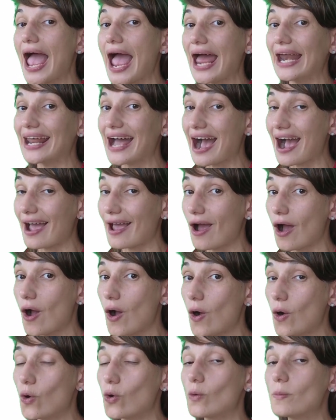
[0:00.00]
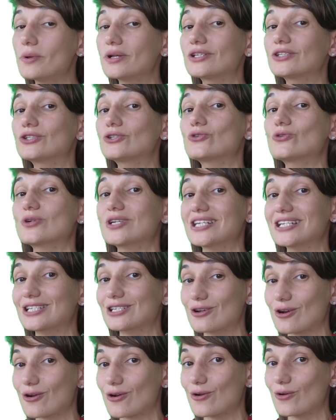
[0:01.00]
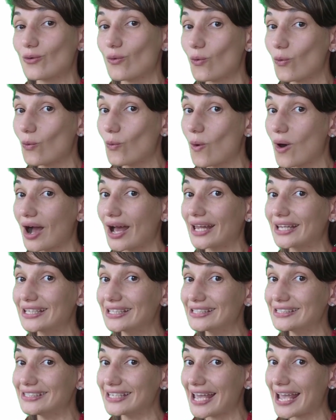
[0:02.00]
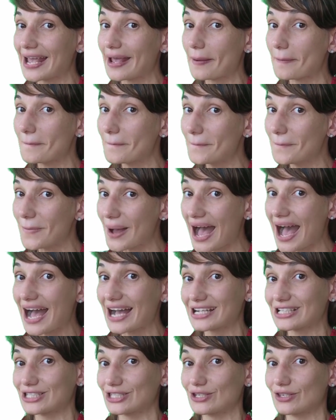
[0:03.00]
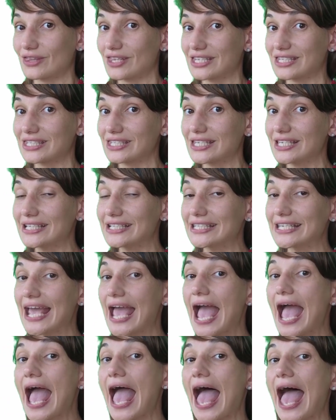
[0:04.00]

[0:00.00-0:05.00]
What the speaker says: and I hope to return one day back to the city